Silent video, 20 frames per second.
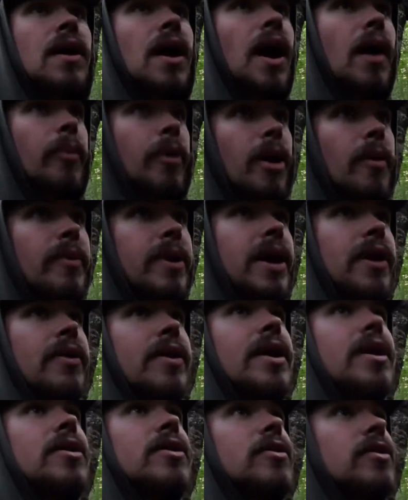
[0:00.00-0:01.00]
I'm coming out
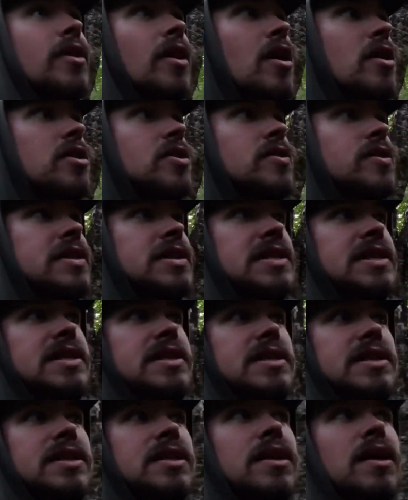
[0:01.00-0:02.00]
here during archery
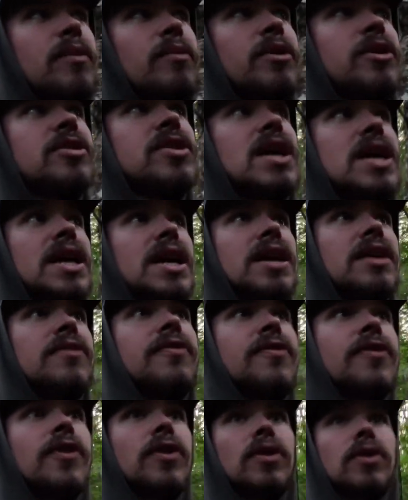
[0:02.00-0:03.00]
season. I'm gonna try to get a
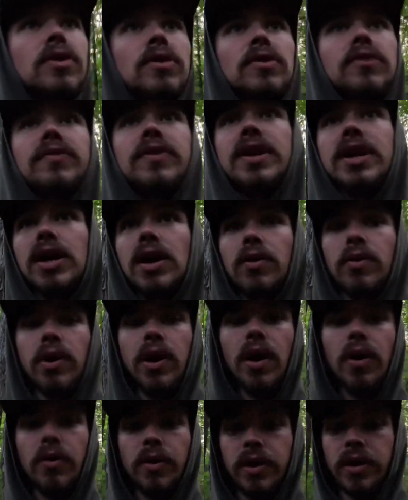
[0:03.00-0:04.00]
full video
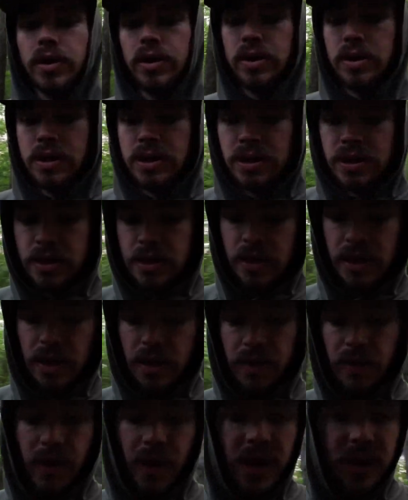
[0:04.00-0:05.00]
going.
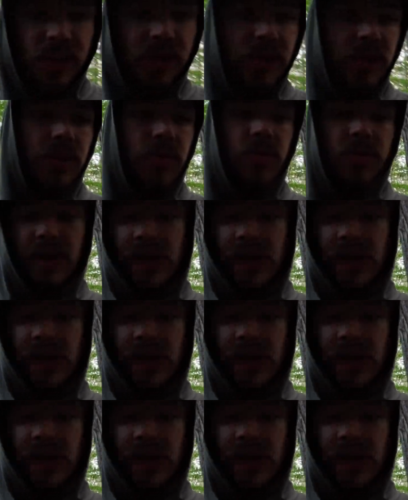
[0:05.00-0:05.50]
I'll actually use